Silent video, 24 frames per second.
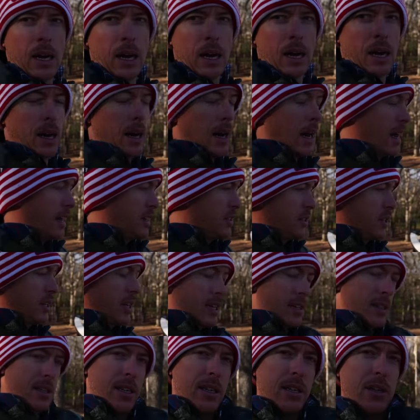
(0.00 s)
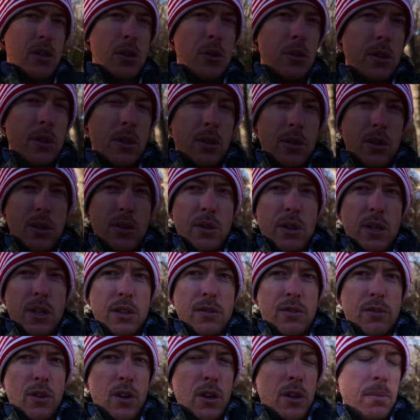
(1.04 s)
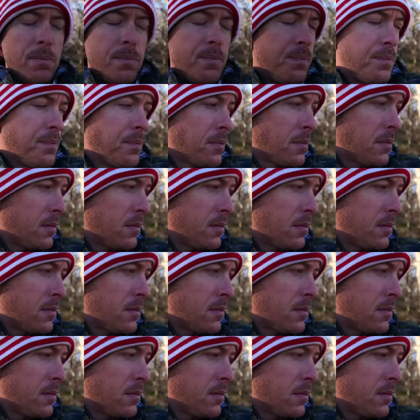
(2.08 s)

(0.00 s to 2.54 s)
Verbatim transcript: Uh, I actually got sent two of those units from